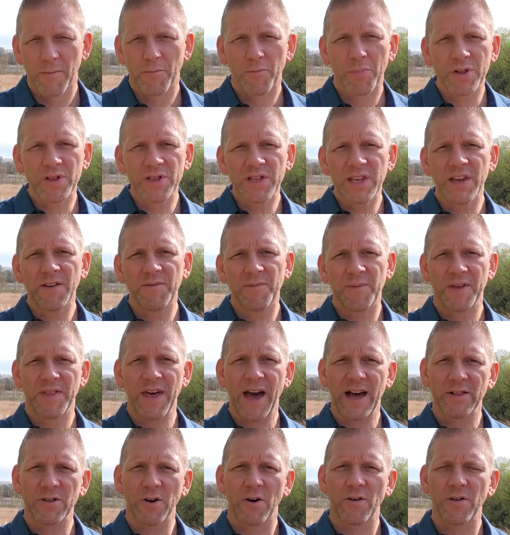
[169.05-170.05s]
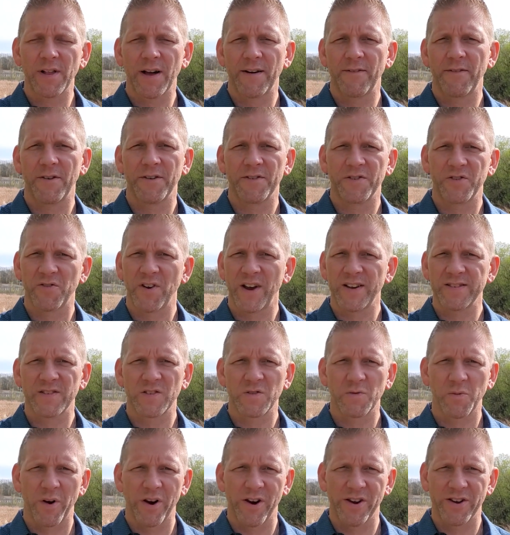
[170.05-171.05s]
Believe me, that low level of stress
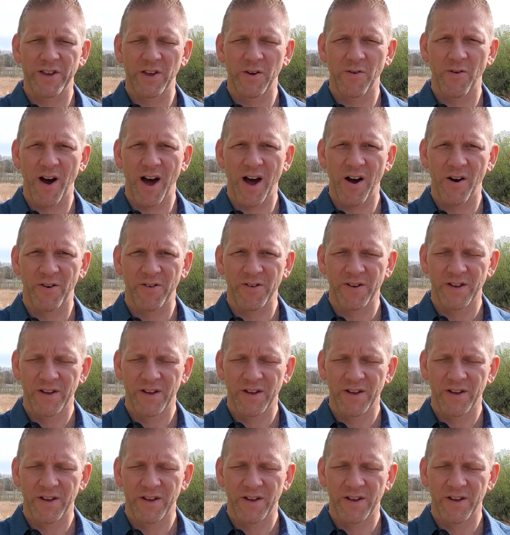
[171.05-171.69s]
is wearing you out.